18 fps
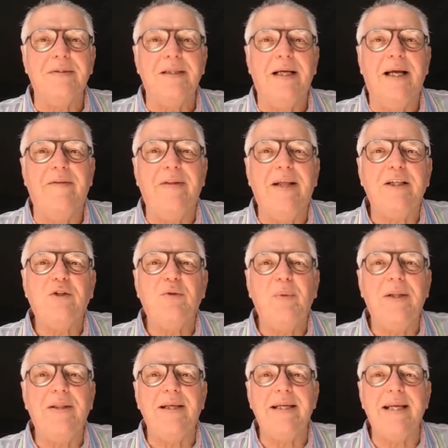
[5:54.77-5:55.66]
And that's
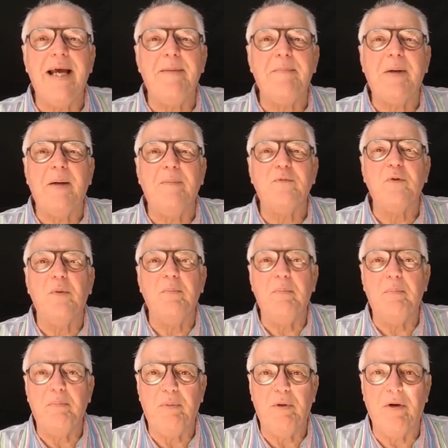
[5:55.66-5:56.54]
where the name comes from,
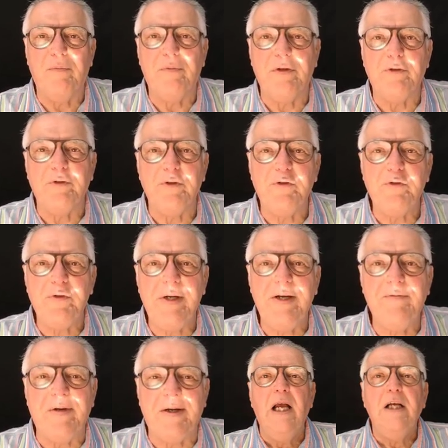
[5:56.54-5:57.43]
profit
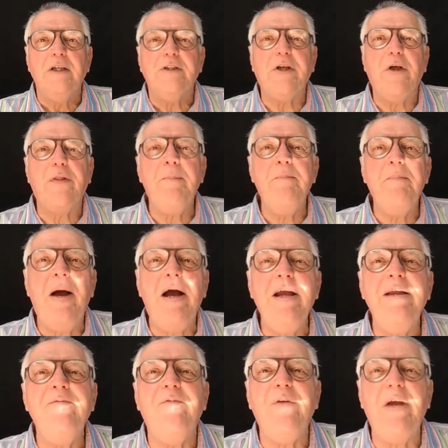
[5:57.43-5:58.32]
retriever. So the
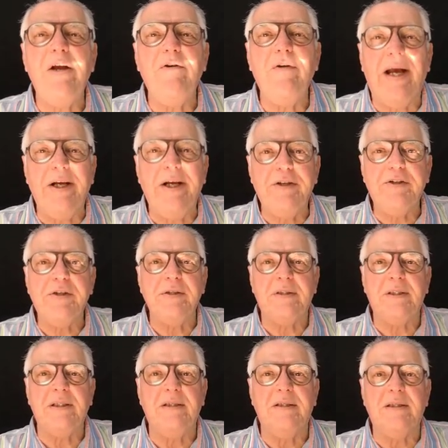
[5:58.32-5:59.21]
main
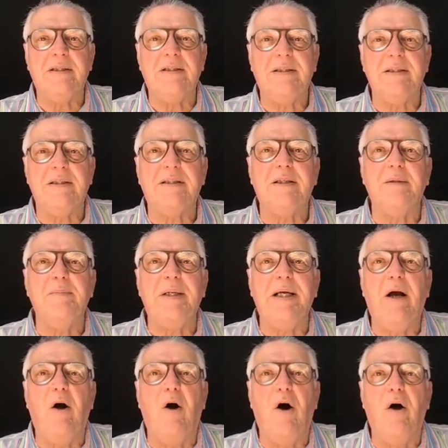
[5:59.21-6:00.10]
variations in the system
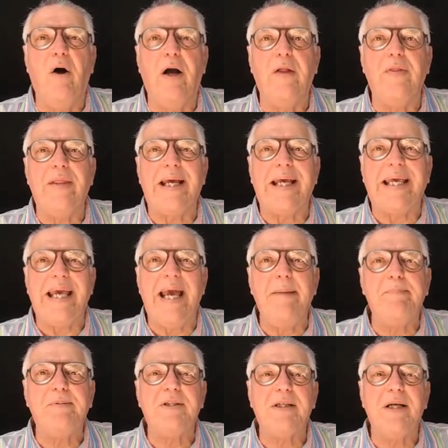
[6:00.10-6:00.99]
are the
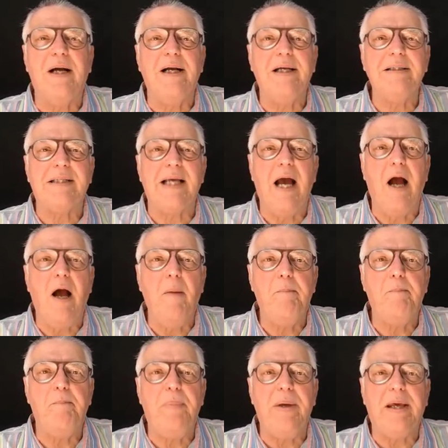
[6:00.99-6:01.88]
gap size,
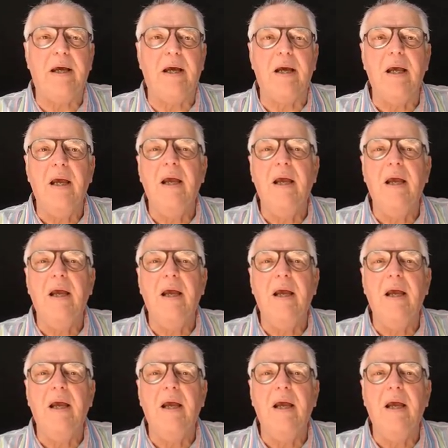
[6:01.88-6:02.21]
how big